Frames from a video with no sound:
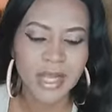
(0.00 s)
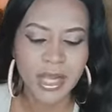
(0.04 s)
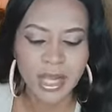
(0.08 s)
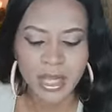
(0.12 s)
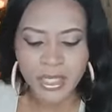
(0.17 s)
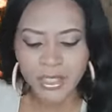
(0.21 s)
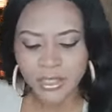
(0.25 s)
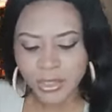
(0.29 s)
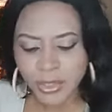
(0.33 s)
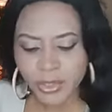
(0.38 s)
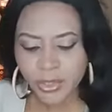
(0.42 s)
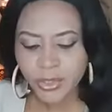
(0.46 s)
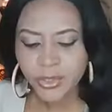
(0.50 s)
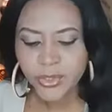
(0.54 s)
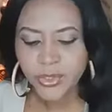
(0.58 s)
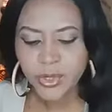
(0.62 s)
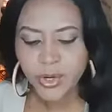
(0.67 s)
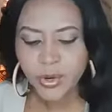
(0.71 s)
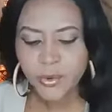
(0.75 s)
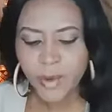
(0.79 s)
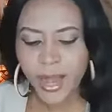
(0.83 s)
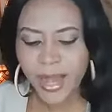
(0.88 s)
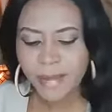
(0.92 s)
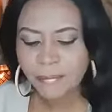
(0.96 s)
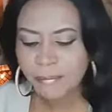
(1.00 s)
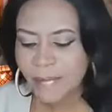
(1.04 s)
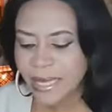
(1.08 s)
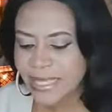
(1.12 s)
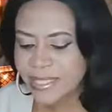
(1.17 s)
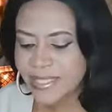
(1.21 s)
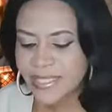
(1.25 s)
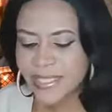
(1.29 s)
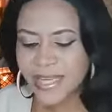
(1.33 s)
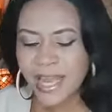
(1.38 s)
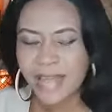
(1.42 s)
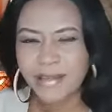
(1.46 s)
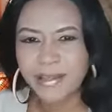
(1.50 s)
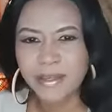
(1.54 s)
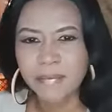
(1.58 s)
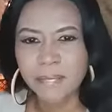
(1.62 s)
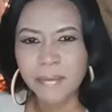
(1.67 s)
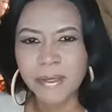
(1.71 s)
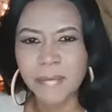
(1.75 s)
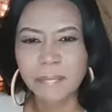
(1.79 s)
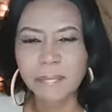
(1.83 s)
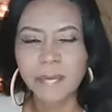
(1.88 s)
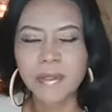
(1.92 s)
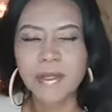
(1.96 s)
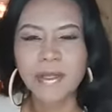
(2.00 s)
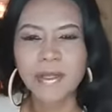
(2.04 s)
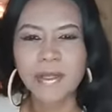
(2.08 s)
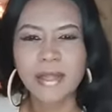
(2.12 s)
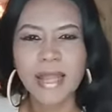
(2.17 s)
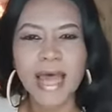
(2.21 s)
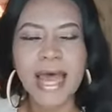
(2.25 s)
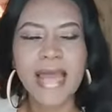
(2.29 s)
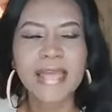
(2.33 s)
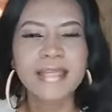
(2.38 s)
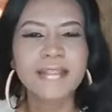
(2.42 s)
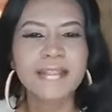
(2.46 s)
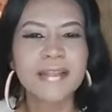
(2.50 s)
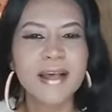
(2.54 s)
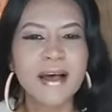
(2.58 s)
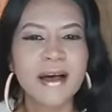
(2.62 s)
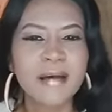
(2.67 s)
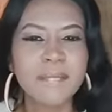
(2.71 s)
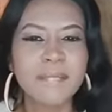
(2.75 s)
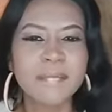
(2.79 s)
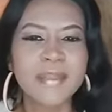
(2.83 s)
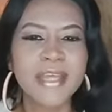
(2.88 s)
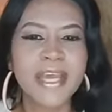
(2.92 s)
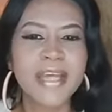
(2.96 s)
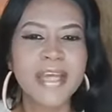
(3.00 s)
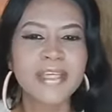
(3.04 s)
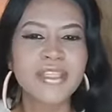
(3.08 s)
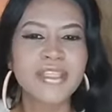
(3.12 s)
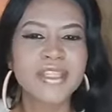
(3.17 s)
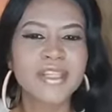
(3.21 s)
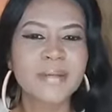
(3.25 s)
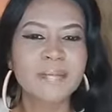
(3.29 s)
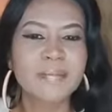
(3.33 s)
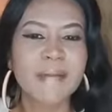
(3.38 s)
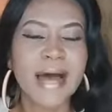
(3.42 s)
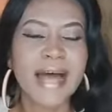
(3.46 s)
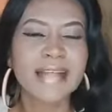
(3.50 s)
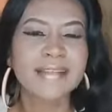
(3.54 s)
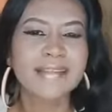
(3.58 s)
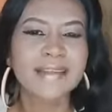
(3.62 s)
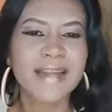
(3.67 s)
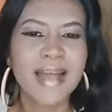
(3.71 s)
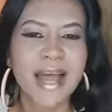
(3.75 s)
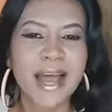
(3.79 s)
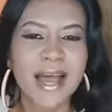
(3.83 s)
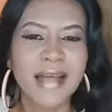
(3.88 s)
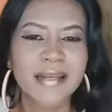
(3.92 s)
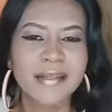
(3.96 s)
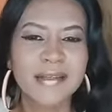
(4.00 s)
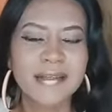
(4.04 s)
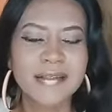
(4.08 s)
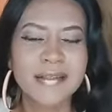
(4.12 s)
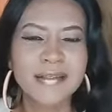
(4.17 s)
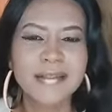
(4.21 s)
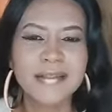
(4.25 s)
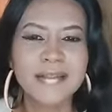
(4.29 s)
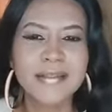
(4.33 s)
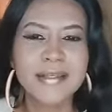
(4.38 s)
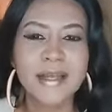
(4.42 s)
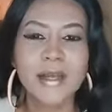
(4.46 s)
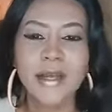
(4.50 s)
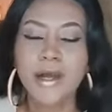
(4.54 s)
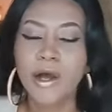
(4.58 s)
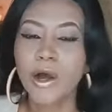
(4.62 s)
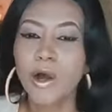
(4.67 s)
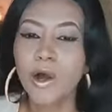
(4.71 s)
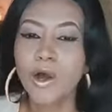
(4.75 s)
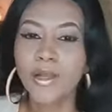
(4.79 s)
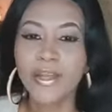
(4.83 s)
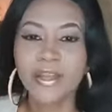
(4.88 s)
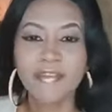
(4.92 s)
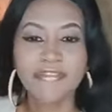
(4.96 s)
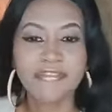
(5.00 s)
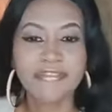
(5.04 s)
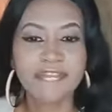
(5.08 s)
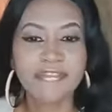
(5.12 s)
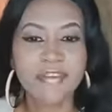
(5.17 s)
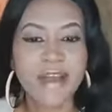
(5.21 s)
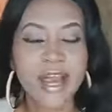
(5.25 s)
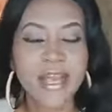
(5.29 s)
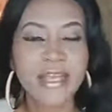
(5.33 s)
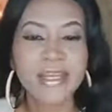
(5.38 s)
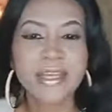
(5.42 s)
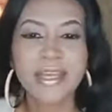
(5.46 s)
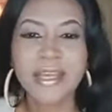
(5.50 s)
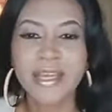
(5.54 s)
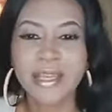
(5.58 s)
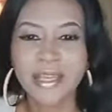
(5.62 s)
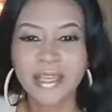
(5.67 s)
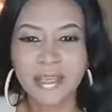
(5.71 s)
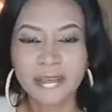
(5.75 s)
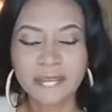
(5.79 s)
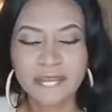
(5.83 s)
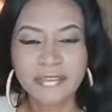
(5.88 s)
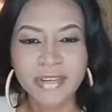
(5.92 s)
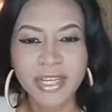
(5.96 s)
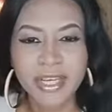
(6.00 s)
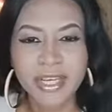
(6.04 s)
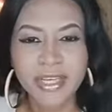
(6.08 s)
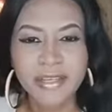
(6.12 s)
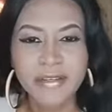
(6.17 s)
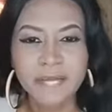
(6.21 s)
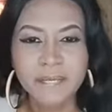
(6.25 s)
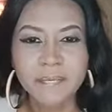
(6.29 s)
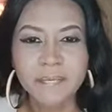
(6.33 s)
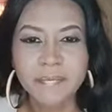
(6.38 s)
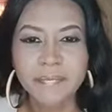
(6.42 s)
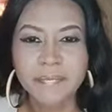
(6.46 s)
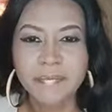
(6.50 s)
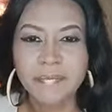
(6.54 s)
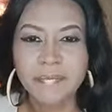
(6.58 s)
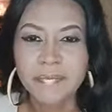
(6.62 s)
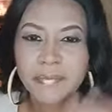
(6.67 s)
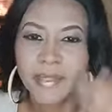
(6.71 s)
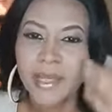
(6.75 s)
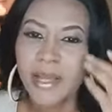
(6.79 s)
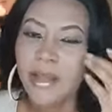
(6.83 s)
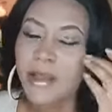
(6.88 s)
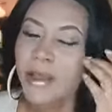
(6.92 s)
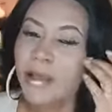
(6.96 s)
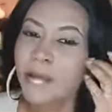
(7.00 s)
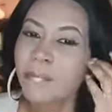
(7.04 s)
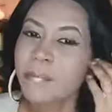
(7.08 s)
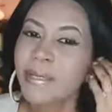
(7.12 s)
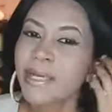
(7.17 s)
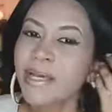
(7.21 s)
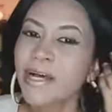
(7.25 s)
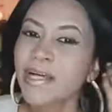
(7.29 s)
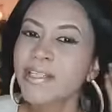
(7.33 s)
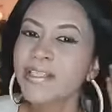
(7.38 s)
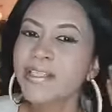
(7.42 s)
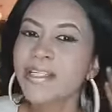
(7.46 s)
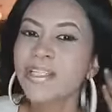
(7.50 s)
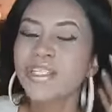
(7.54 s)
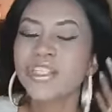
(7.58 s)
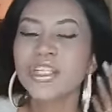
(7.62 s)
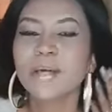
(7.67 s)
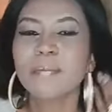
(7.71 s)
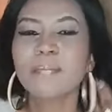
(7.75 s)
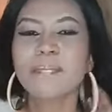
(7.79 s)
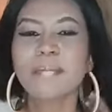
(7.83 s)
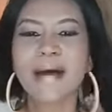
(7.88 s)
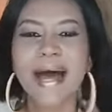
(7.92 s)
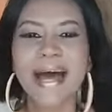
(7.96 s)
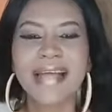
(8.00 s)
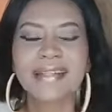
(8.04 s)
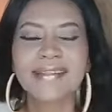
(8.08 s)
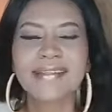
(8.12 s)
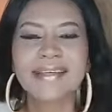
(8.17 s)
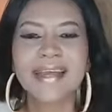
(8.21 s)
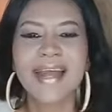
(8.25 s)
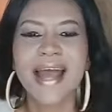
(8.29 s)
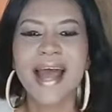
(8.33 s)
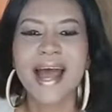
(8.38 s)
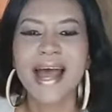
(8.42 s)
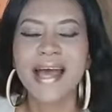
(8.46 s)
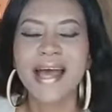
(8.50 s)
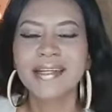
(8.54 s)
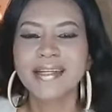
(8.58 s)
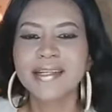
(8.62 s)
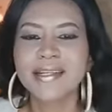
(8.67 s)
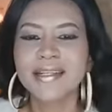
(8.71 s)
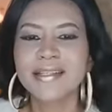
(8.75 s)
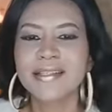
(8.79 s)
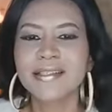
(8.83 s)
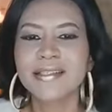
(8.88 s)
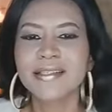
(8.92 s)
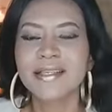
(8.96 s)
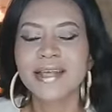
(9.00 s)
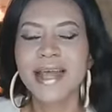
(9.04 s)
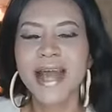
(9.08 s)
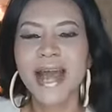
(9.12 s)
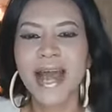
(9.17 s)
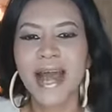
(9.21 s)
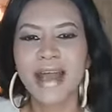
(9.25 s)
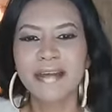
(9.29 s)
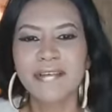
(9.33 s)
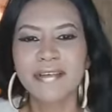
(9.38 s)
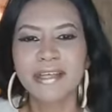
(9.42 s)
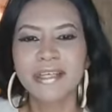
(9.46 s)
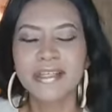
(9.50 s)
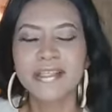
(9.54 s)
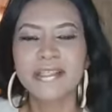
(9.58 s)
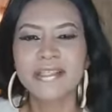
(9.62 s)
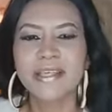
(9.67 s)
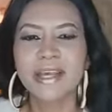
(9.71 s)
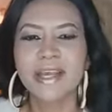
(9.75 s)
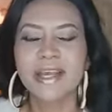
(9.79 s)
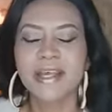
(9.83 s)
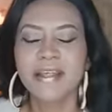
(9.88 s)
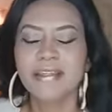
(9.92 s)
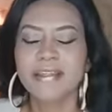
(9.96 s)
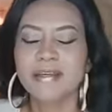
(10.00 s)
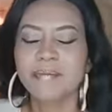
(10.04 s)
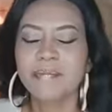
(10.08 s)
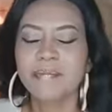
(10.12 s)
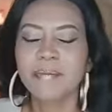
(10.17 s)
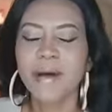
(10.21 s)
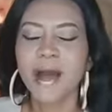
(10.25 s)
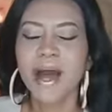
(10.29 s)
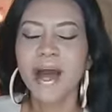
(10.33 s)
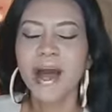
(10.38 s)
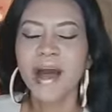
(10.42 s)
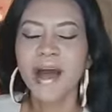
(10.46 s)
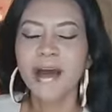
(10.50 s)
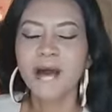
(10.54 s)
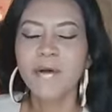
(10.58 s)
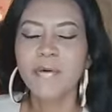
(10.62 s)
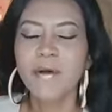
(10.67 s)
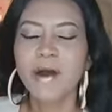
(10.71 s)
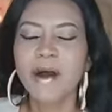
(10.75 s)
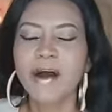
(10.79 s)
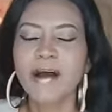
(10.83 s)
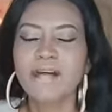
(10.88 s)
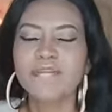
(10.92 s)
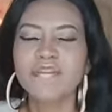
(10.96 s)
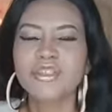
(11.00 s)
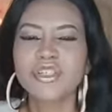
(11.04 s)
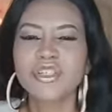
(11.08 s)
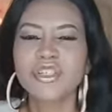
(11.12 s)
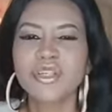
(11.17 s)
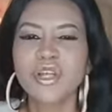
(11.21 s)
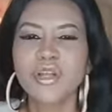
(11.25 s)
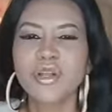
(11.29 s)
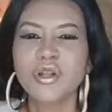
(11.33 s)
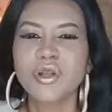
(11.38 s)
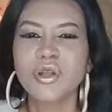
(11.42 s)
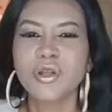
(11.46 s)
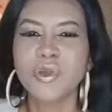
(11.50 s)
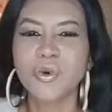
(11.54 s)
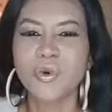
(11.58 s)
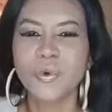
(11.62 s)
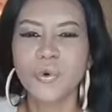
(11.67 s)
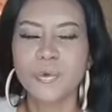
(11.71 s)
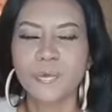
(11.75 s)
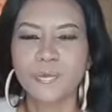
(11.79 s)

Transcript: Do you know why Messianic people light up their Shabbat candles on a Friday evening? Because the Shabbat candles carries the power of Shalom